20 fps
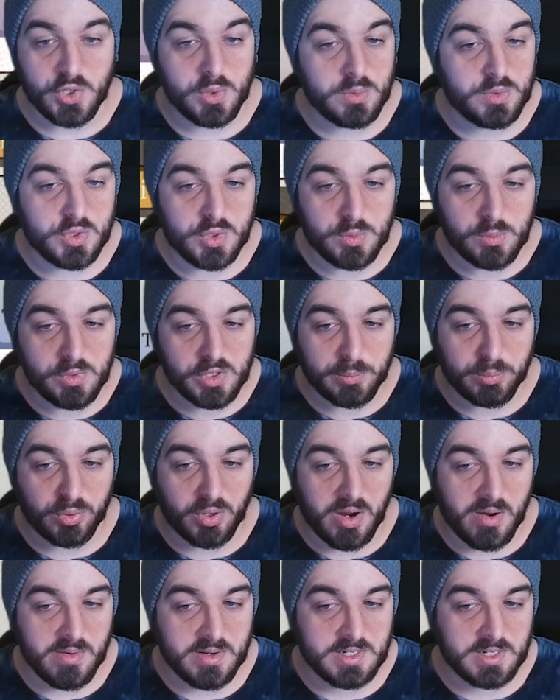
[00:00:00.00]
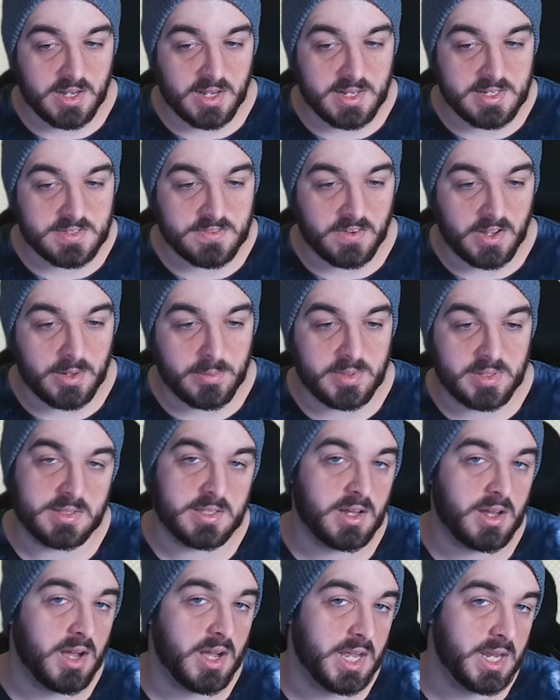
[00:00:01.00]
do want to prioritize farming
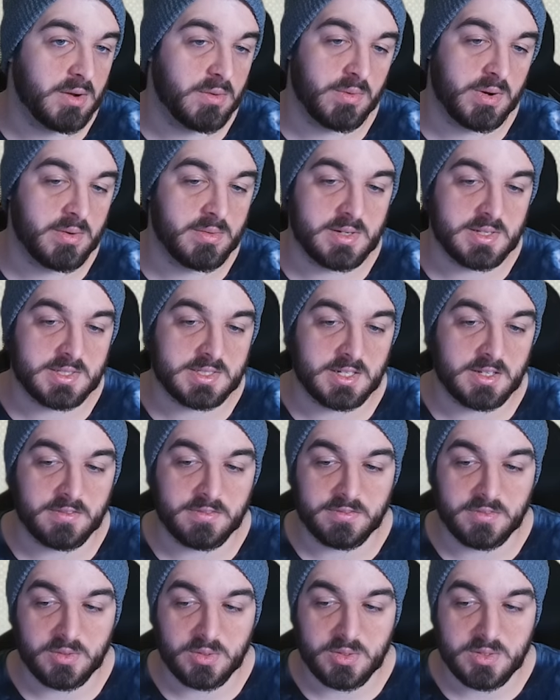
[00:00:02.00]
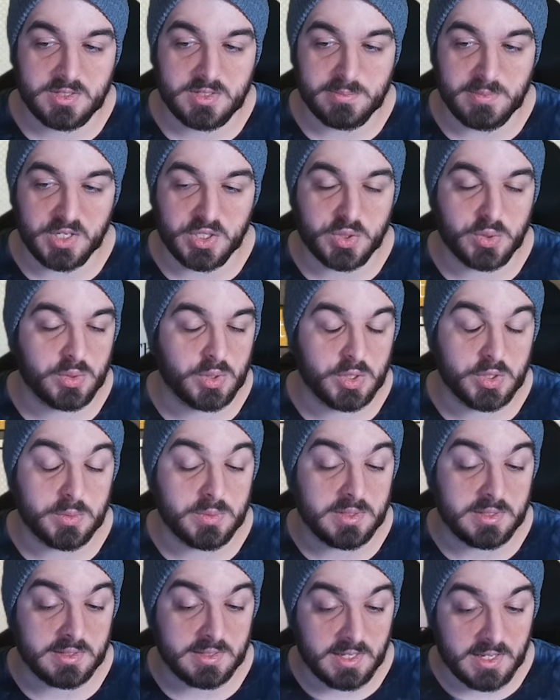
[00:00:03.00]
the higher rarity stuff first, make sure you're
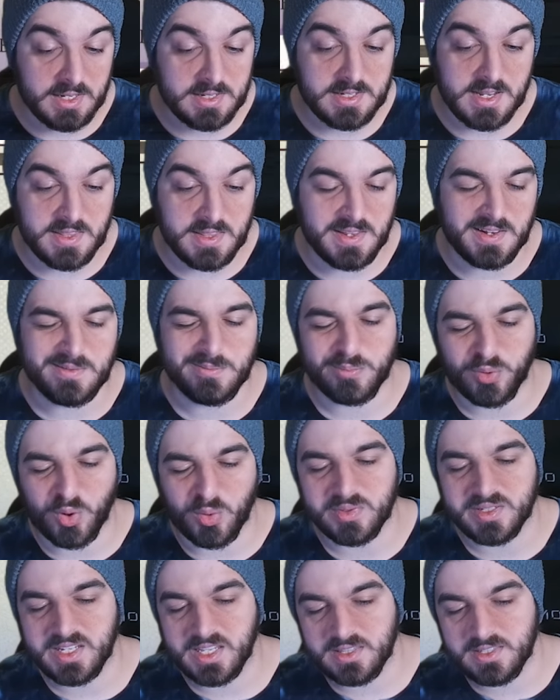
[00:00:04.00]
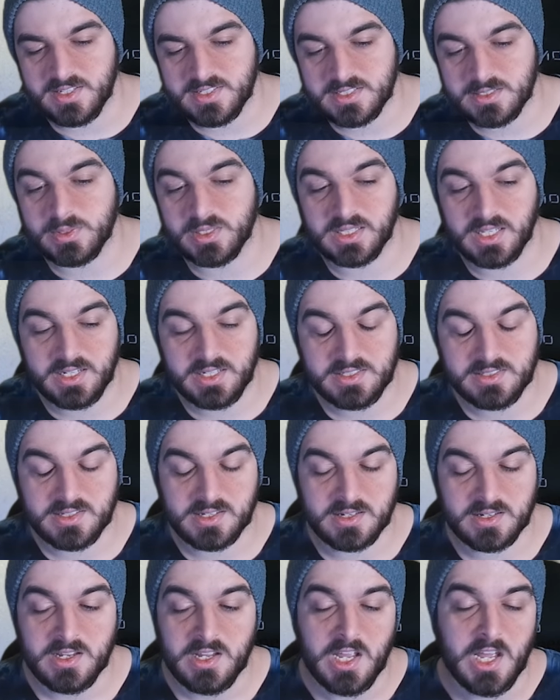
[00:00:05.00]
doing that, and then probably get these a bit
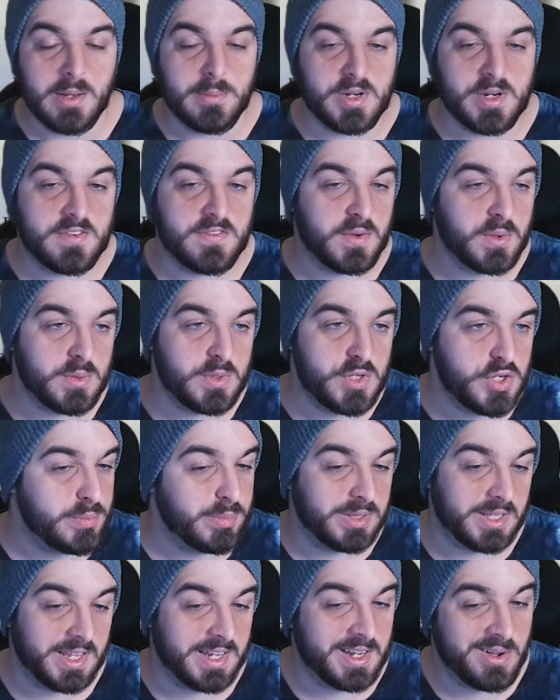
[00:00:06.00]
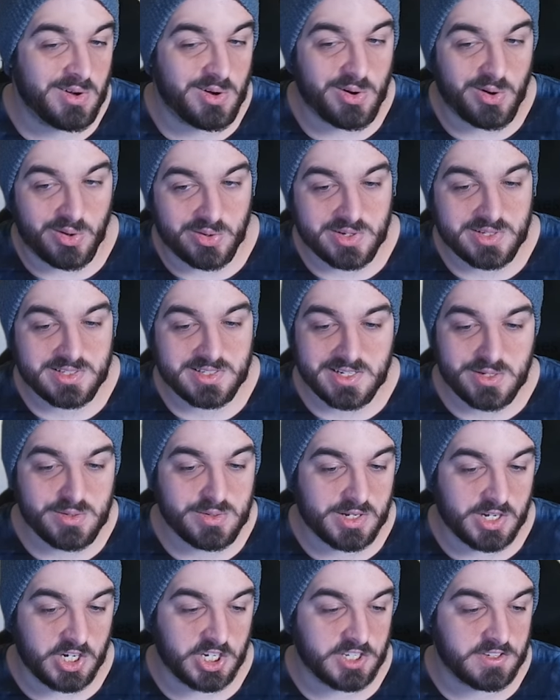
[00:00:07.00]
later. But if you're a new player, honestly,
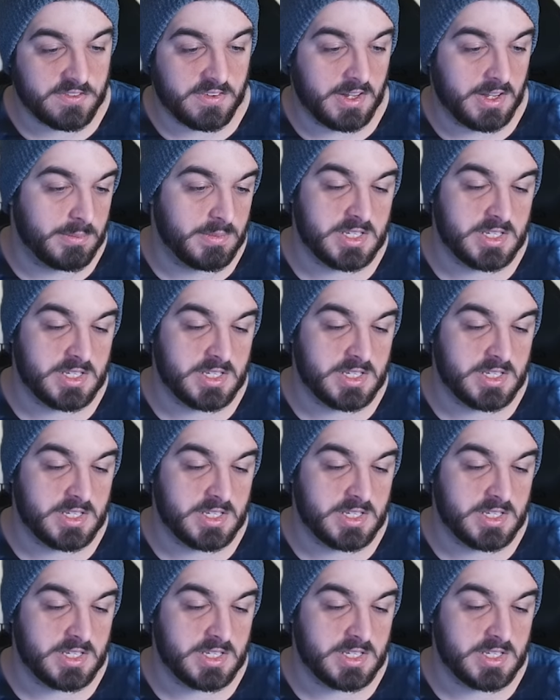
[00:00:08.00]
you can just farm these